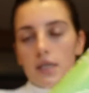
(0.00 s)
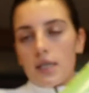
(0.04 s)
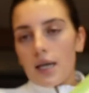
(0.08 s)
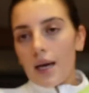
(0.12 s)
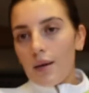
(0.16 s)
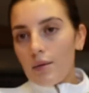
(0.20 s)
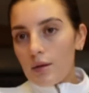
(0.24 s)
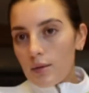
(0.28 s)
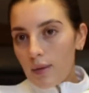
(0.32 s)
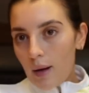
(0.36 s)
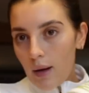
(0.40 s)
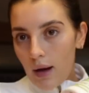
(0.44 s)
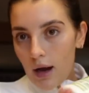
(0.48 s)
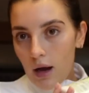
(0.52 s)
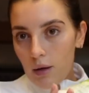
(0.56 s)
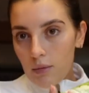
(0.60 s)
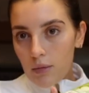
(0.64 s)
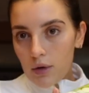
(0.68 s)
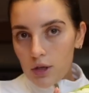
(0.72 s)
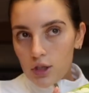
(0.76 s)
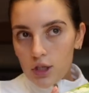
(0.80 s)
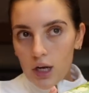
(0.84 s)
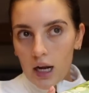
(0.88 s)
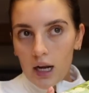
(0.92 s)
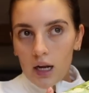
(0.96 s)
times about how
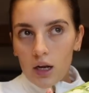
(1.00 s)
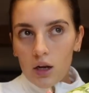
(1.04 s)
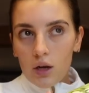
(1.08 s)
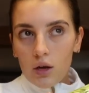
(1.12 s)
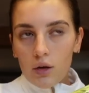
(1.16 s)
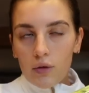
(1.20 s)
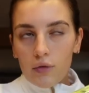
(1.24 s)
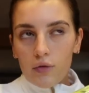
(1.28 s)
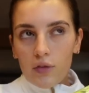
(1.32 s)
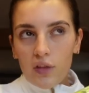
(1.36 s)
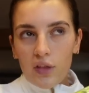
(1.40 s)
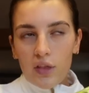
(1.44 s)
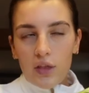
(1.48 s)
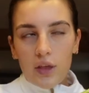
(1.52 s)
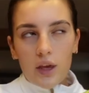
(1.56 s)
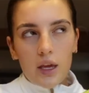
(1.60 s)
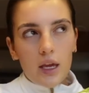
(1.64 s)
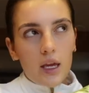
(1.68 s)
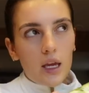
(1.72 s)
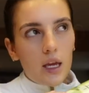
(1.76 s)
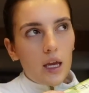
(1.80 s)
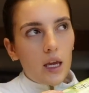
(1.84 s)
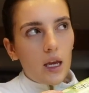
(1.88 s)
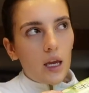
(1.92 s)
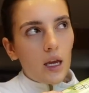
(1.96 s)
much I love
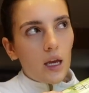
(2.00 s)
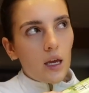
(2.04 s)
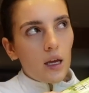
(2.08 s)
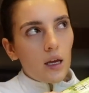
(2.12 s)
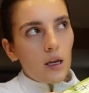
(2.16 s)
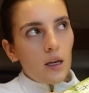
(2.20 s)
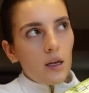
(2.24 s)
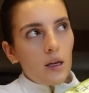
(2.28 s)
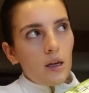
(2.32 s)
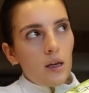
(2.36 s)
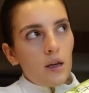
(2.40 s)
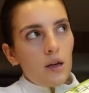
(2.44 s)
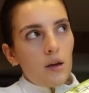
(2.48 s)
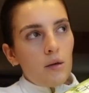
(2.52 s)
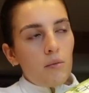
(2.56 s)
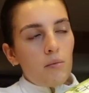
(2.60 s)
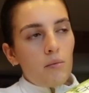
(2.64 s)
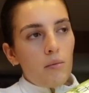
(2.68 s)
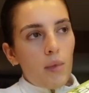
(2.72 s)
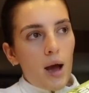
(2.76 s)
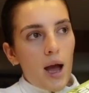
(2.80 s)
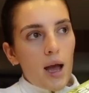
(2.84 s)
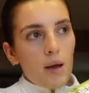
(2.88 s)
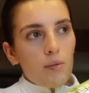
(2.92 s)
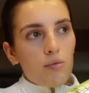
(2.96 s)
the
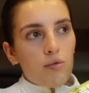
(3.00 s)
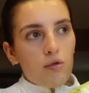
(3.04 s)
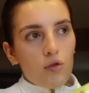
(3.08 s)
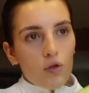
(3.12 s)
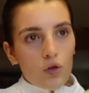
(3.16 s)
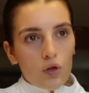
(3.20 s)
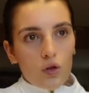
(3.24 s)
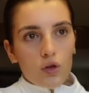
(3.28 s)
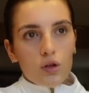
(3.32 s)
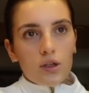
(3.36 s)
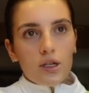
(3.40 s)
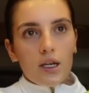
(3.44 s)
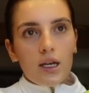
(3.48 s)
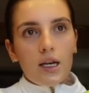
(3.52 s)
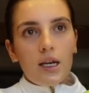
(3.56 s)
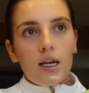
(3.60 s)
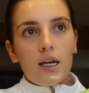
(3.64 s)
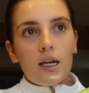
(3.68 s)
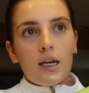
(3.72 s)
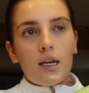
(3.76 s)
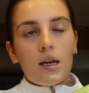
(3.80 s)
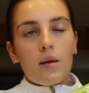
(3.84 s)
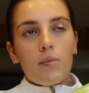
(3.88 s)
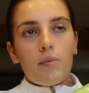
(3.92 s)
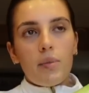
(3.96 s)
My
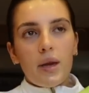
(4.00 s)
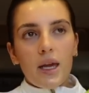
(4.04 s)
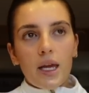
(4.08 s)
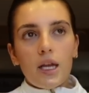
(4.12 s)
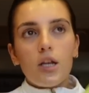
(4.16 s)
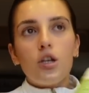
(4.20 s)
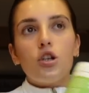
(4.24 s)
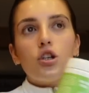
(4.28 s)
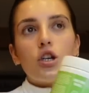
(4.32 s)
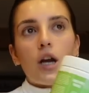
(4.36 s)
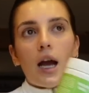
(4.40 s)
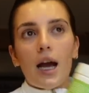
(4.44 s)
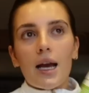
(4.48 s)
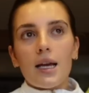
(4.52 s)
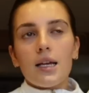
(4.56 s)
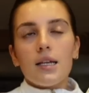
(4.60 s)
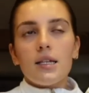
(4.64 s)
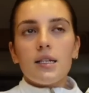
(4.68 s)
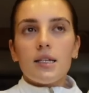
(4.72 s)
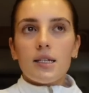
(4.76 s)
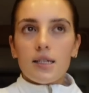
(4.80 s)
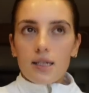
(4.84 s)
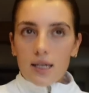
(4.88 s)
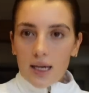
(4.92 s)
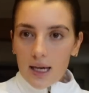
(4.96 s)
Protein peach
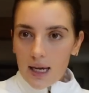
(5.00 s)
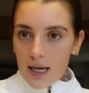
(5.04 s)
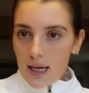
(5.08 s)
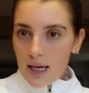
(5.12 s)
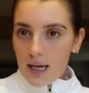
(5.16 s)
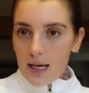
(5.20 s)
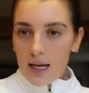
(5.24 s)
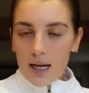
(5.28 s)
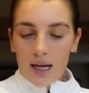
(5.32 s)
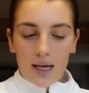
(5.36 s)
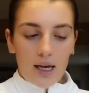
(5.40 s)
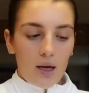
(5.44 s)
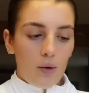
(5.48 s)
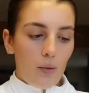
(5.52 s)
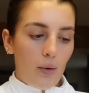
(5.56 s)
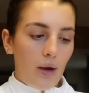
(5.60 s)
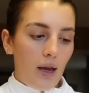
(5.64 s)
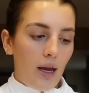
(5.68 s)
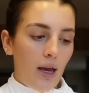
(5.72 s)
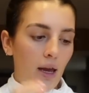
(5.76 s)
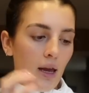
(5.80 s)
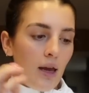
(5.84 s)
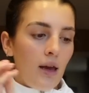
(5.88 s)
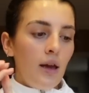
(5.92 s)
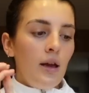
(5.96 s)
iced tea clear
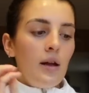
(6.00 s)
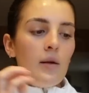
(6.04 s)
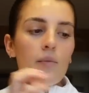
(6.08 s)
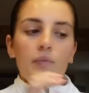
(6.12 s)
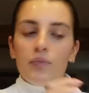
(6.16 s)
whey.